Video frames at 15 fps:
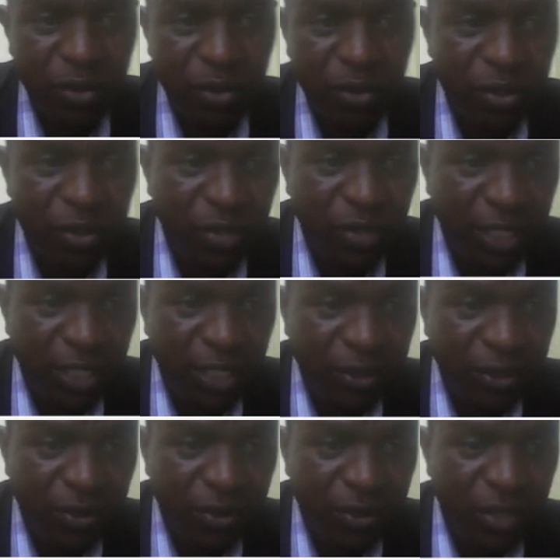introduction,
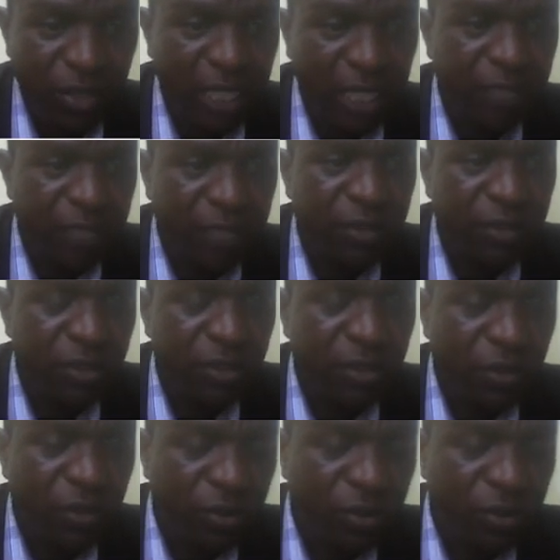the activities you want
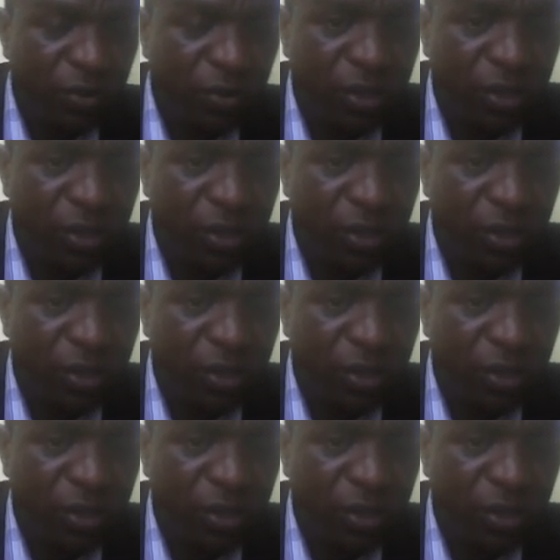to do into